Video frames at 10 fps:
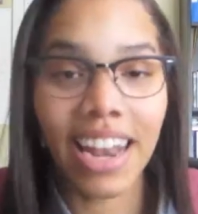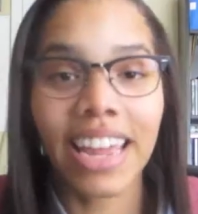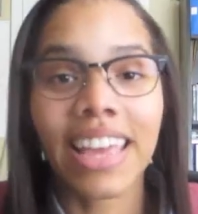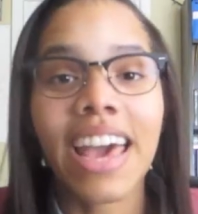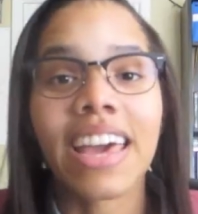And I
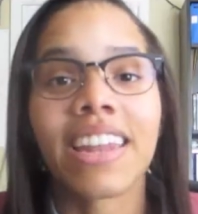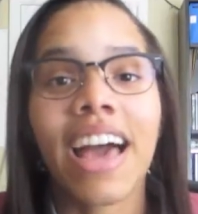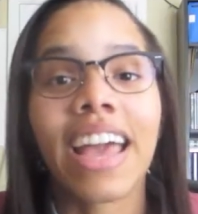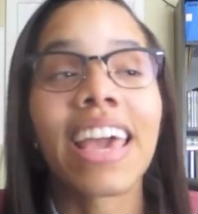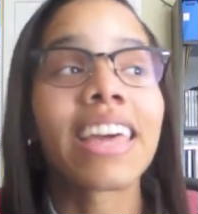get
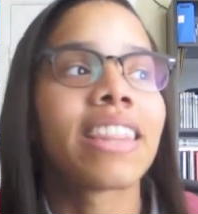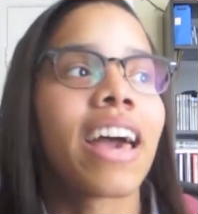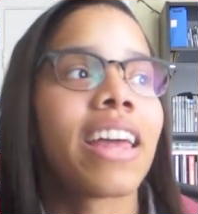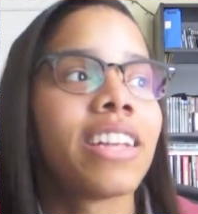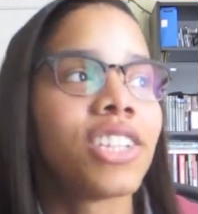
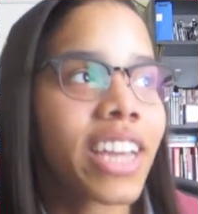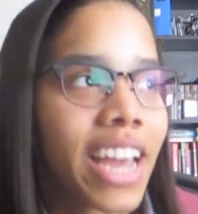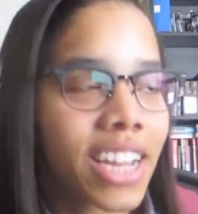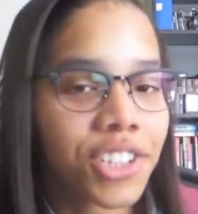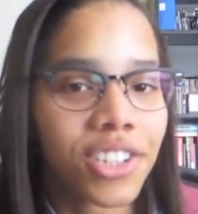that
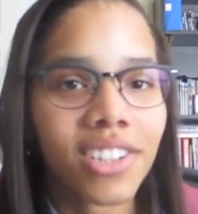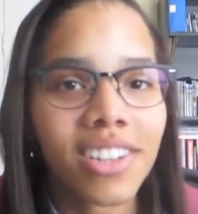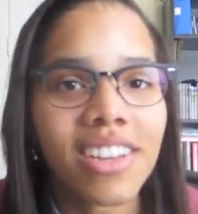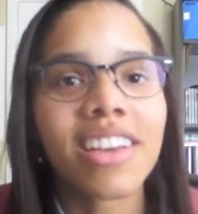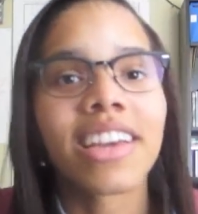education
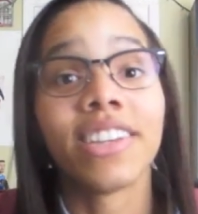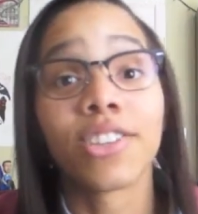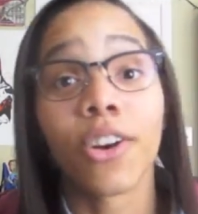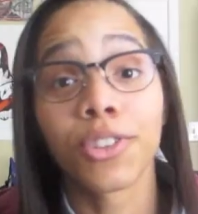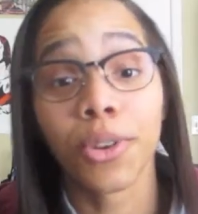is
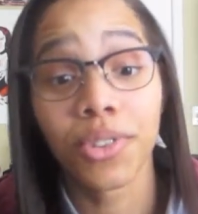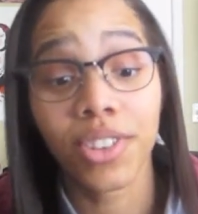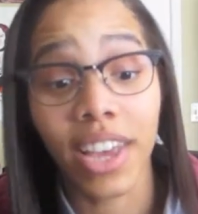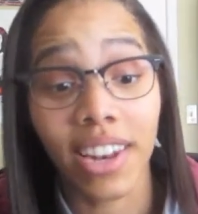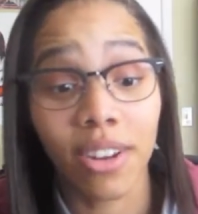
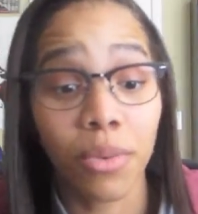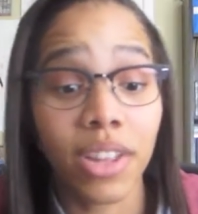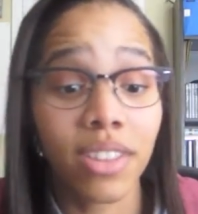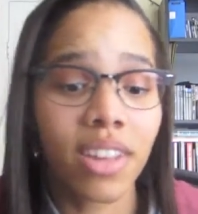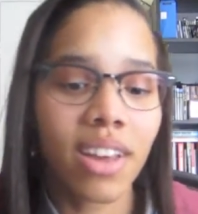associated with